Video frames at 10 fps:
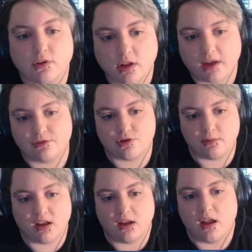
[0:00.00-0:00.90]
live
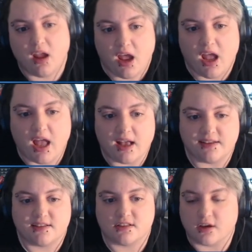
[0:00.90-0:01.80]
streaming.
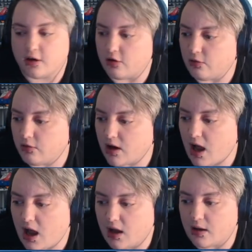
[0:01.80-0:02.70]
And so,
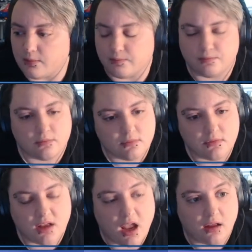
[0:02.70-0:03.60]

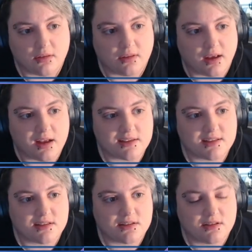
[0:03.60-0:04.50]

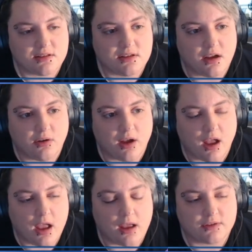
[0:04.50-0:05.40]
that's,
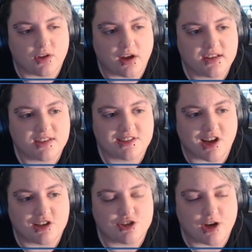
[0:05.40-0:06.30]
as long as it's
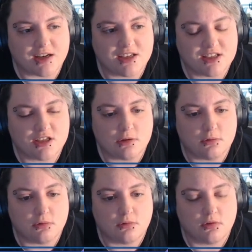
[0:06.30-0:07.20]
not distracting
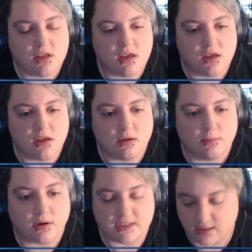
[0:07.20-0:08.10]
to the
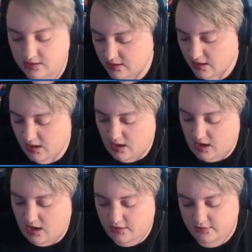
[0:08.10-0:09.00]
person
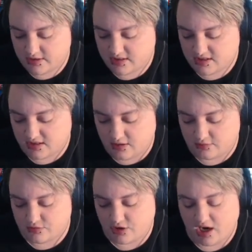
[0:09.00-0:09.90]
who is,
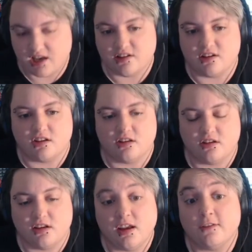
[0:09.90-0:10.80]
trying to
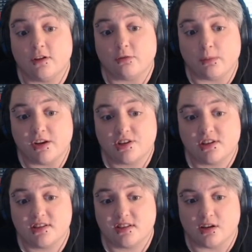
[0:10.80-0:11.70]
give
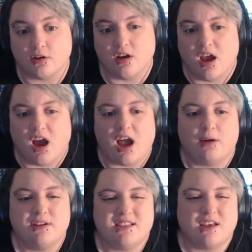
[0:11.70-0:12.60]
information. So I
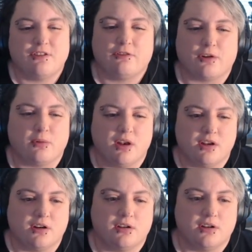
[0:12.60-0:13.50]
would save it for when
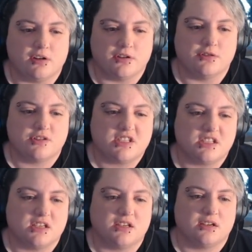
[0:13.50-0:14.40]
you're used
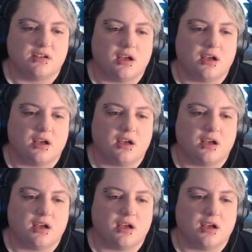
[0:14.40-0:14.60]
to,